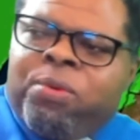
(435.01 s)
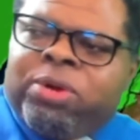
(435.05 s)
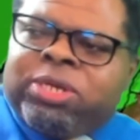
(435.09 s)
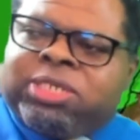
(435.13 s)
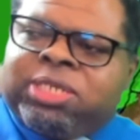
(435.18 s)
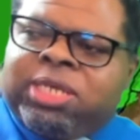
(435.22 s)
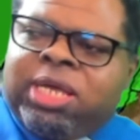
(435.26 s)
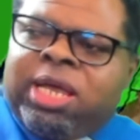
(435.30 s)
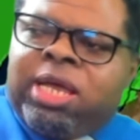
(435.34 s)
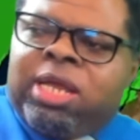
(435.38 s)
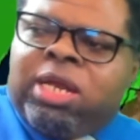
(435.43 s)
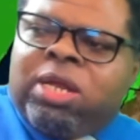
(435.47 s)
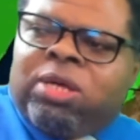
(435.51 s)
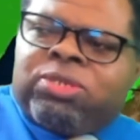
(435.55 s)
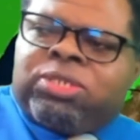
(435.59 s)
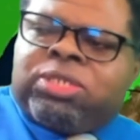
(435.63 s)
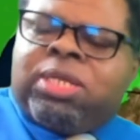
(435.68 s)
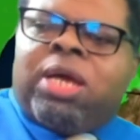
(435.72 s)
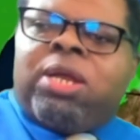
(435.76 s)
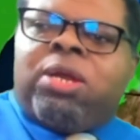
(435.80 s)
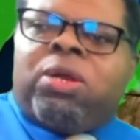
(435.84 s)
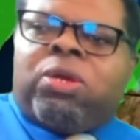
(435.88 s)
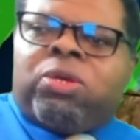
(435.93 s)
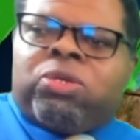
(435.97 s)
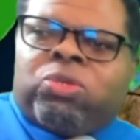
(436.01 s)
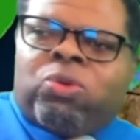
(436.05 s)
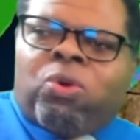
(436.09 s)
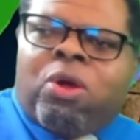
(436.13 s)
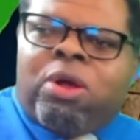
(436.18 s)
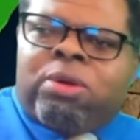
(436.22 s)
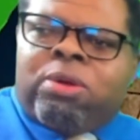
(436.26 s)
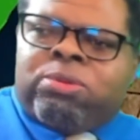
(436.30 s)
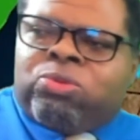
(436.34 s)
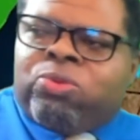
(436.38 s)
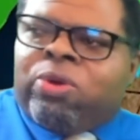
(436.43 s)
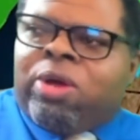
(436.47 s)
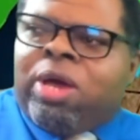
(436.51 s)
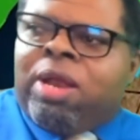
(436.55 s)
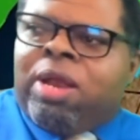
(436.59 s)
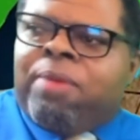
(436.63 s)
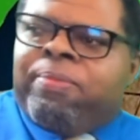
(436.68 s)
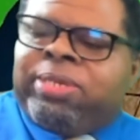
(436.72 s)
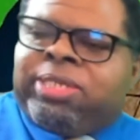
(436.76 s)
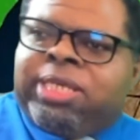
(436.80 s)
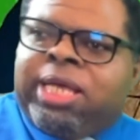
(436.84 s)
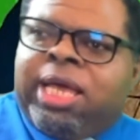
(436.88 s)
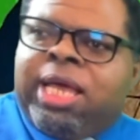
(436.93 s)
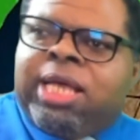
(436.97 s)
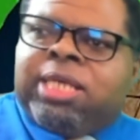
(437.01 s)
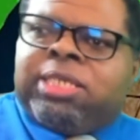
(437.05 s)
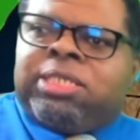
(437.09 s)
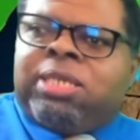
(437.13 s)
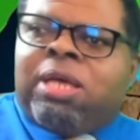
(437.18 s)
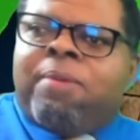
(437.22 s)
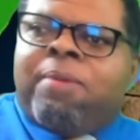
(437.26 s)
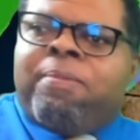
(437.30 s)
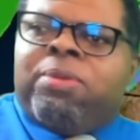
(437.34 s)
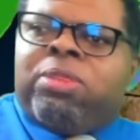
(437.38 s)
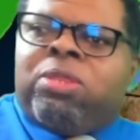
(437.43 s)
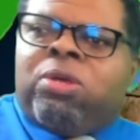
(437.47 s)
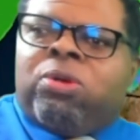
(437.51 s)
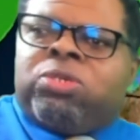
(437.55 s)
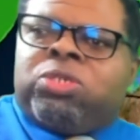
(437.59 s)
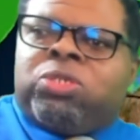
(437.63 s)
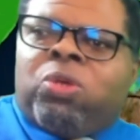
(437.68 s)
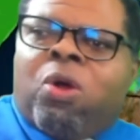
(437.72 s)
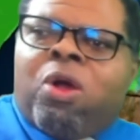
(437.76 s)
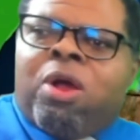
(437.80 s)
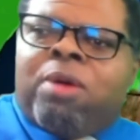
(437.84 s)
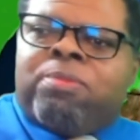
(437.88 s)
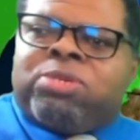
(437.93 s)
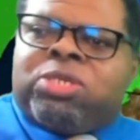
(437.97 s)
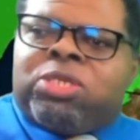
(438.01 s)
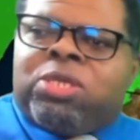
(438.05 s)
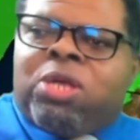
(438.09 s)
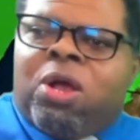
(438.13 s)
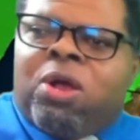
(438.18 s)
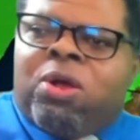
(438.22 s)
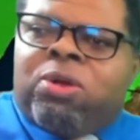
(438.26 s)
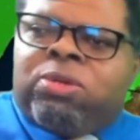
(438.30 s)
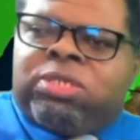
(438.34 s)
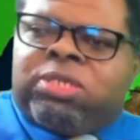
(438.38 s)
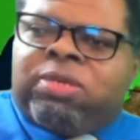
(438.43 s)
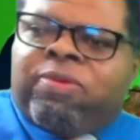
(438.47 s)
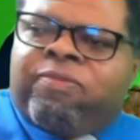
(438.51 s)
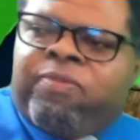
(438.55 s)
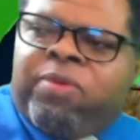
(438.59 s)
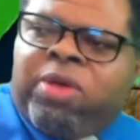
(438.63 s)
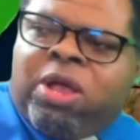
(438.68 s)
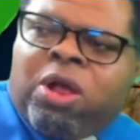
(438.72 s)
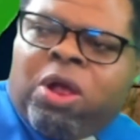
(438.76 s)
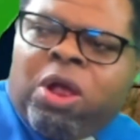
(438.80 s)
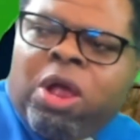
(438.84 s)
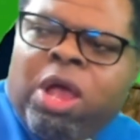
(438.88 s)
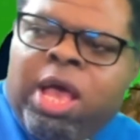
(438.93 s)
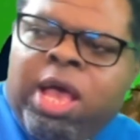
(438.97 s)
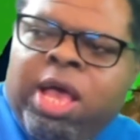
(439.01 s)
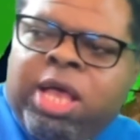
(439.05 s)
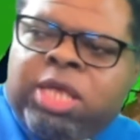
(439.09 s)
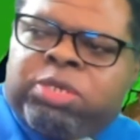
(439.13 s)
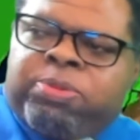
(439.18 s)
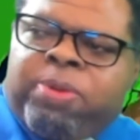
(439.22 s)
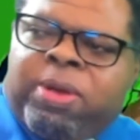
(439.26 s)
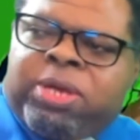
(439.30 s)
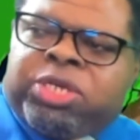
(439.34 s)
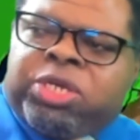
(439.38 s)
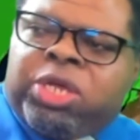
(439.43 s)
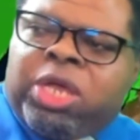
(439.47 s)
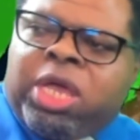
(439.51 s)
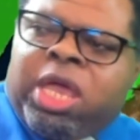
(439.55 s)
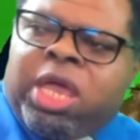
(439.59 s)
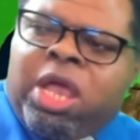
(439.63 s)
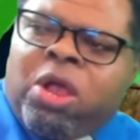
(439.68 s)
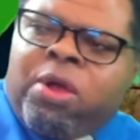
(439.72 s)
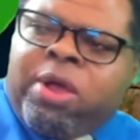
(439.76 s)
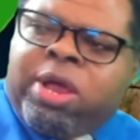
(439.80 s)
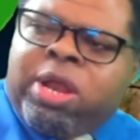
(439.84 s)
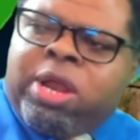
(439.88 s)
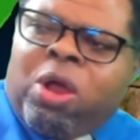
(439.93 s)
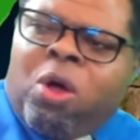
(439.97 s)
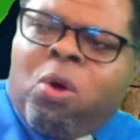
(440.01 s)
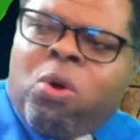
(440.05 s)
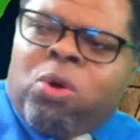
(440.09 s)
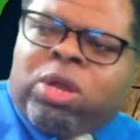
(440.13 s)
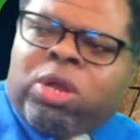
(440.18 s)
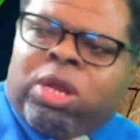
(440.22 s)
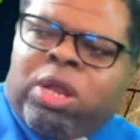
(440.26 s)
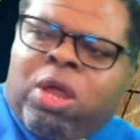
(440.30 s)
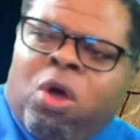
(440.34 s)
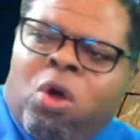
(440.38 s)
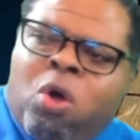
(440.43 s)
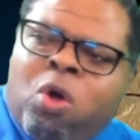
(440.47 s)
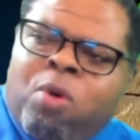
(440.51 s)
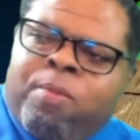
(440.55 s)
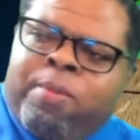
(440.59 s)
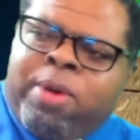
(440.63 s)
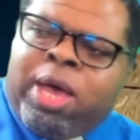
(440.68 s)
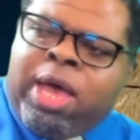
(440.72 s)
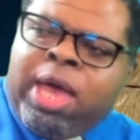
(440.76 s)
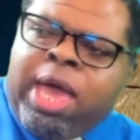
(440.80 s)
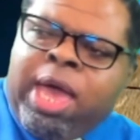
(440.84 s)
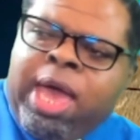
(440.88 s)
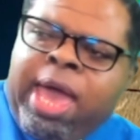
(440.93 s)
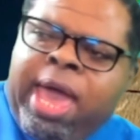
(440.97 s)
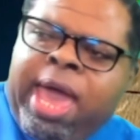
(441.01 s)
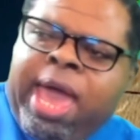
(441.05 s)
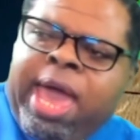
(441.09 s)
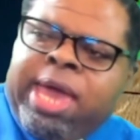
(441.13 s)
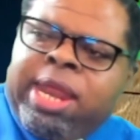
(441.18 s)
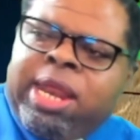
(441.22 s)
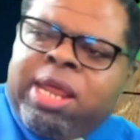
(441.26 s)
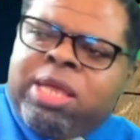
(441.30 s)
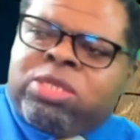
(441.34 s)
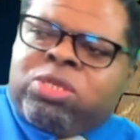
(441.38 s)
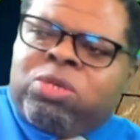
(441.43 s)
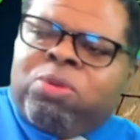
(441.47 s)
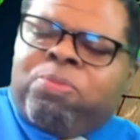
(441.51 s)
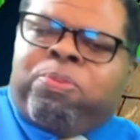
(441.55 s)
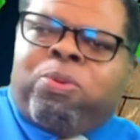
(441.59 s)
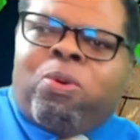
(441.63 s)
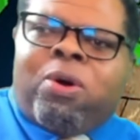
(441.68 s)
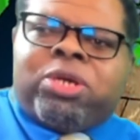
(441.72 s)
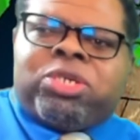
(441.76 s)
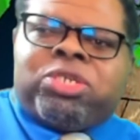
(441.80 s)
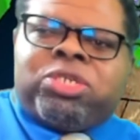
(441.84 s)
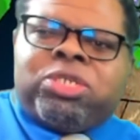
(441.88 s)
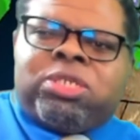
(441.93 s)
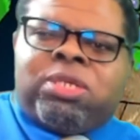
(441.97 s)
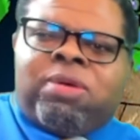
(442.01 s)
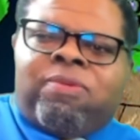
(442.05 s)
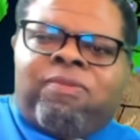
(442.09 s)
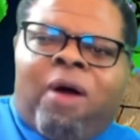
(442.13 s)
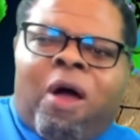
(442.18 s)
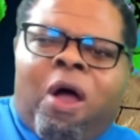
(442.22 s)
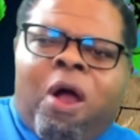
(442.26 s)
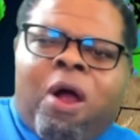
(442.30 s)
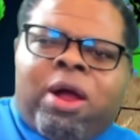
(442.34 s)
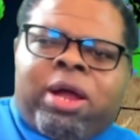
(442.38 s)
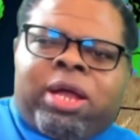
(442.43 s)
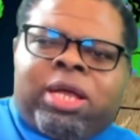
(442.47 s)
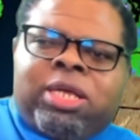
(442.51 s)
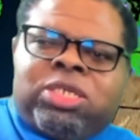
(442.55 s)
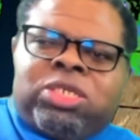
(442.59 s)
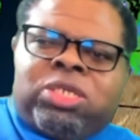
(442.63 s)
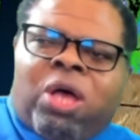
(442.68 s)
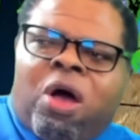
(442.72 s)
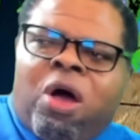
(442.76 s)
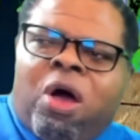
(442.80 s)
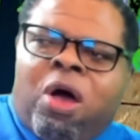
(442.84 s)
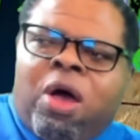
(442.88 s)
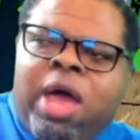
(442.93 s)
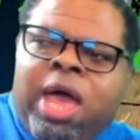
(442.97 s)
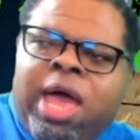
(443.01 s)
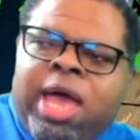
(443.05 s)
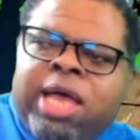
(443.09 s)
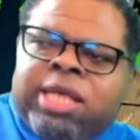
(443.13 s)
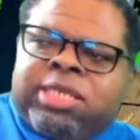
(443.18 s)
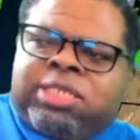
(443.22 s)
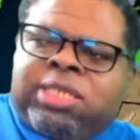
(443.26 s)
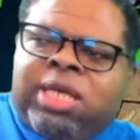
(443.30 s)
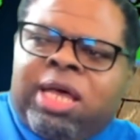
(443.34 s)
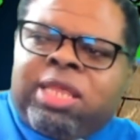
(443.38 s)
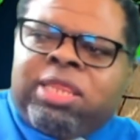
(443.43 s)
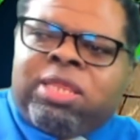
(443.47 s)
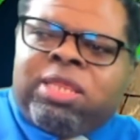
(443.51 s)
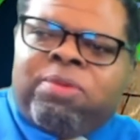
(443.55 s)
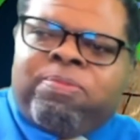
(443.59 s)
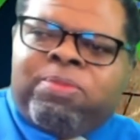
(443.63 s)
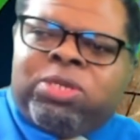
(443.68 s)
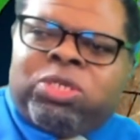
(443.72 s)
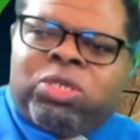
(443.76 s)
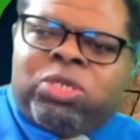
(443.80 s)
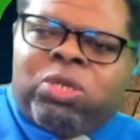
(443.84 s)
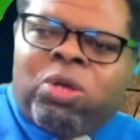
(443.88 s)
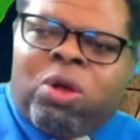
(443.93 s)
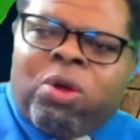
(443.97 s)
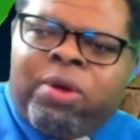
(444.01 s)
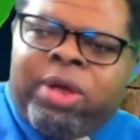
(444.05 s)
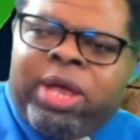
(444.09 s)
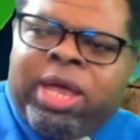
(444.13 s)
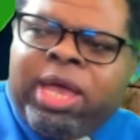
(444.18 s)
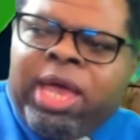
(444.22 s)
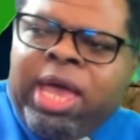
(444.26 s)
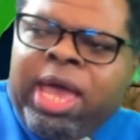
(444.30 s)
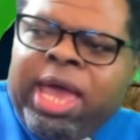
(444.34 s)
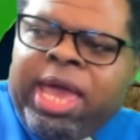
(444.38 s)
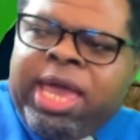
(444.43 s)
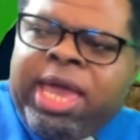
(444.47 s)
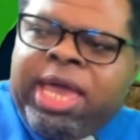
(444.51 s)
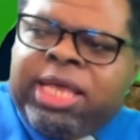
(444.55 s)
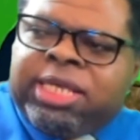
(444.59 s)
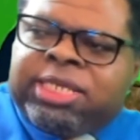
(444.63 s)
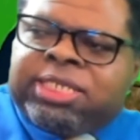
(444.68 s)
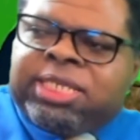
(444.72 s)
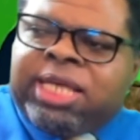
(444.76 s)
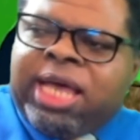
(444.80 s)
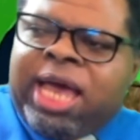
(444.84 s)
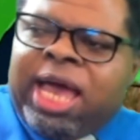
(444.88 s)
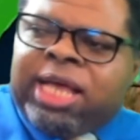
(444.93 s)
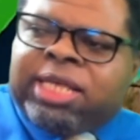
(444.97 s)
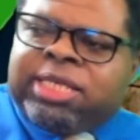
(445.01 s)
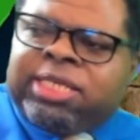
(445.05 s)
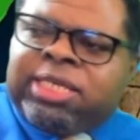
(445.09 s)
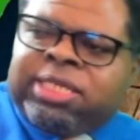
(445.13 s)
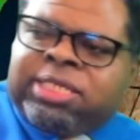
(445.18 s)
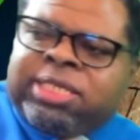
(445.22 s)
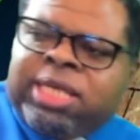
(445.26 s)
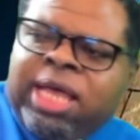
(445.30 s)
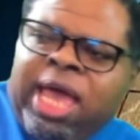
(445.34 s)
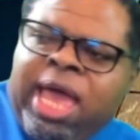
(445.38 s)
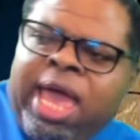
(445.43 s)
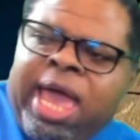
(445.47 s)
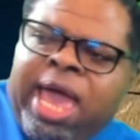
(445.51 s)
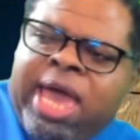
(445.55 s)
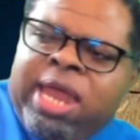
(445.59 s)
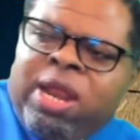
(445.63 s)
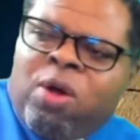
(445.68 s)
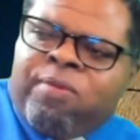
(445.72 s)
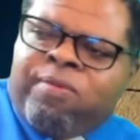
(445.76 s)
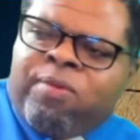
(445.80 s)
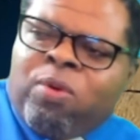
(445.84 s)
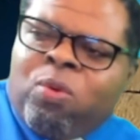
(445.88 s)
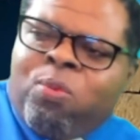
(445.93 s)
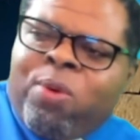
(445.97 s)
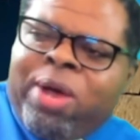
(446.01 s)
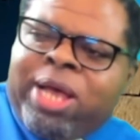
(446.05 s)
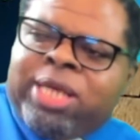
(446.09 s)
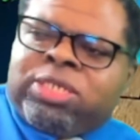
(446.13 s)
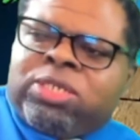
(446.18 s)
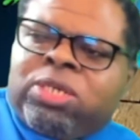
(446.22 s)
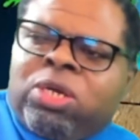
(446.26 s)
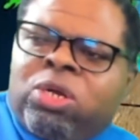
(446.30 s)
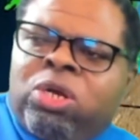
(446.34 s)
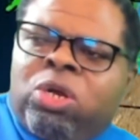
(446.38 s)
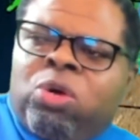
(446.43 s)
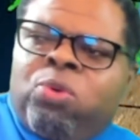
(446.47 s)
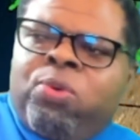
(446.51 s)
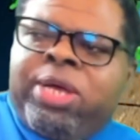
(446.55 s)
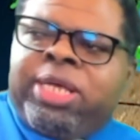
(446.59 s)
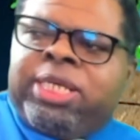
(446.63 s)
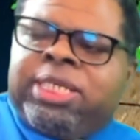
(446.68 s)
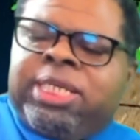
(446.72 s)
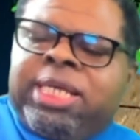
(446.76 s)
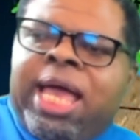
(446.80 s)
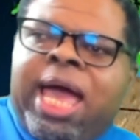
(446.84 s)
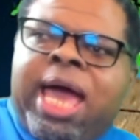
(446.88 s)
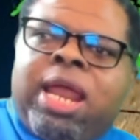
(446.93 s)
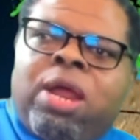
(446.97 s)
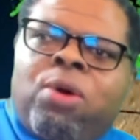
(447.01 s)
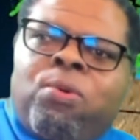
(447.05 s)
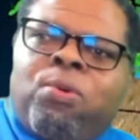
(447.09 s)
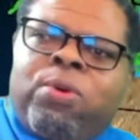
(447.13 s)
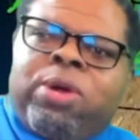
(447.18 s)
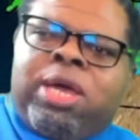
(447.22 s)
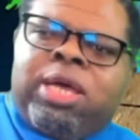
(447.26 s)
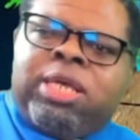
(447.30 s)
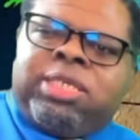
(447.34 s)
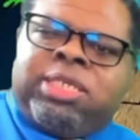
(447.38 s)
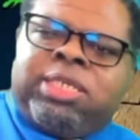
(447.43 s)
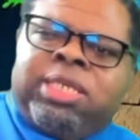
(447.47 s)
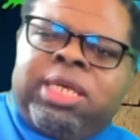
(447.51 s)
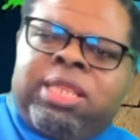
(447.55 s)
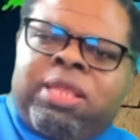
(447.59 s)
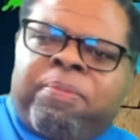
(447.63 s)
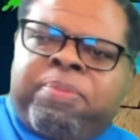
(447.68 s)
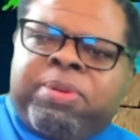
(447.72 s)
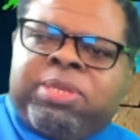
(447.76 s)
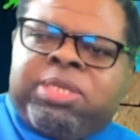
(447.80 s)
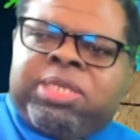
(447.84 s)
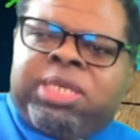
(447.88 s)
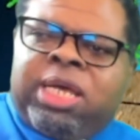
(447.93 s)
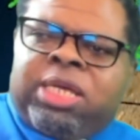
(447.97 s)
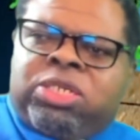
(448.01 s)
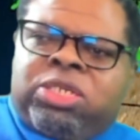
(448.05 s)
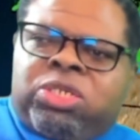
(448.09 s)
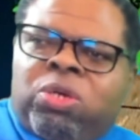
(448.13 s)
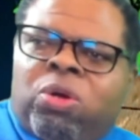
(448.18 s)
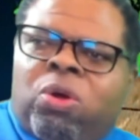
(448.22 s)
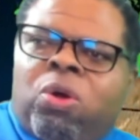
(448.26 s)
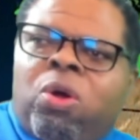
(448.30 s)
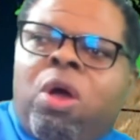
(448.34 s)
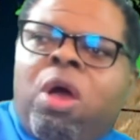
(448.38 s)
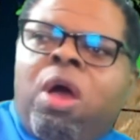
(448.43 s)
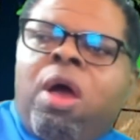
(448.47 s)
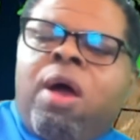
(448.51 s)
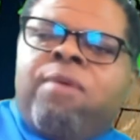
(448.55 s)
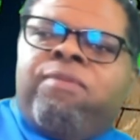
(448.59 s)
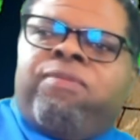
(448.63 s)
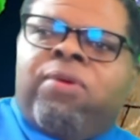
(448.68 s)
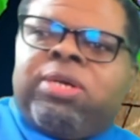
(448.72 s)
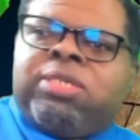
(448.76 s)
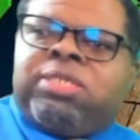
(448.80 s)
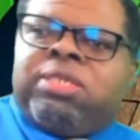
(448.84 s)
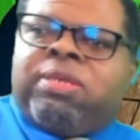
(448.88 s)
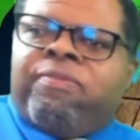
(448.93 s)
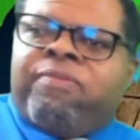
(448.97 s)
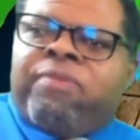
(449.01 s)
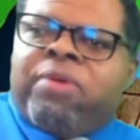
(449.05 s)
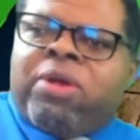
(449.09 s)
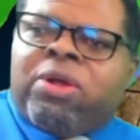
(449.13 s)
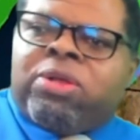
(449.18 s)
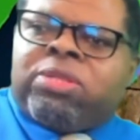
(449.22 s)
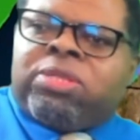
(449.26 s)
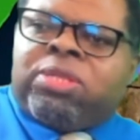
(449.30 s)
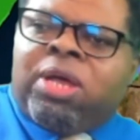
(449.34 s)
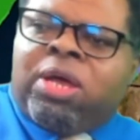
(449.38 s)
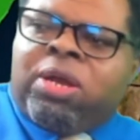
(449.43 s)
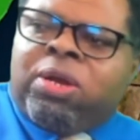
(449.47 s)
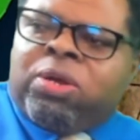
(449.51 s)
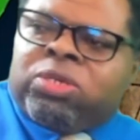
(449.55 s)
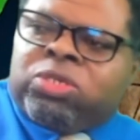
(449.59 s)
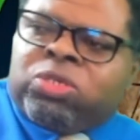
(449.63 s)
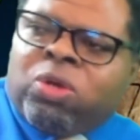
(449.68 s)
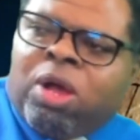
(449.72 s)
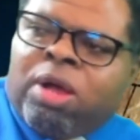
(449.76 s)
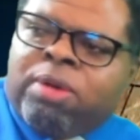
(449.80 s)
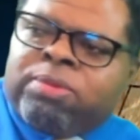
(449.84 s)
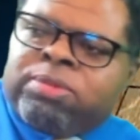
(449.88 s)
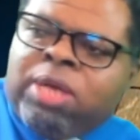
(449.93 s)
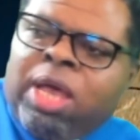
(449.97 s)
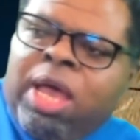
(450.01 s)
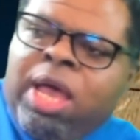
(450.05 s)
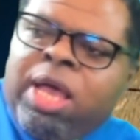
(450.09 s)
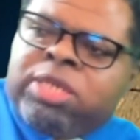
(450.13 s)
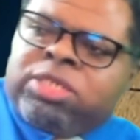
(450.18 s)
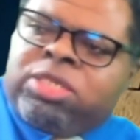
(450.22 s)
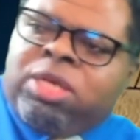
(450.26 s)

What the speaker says: We're seeing those thunderstorms. We're going to be seeing some of those storms turn severe, especially here in Oklahoma and into portions of Arkansas, southern Missouri, east Texas, and over western Louisiana. We can see the potential for severe thunderstorms.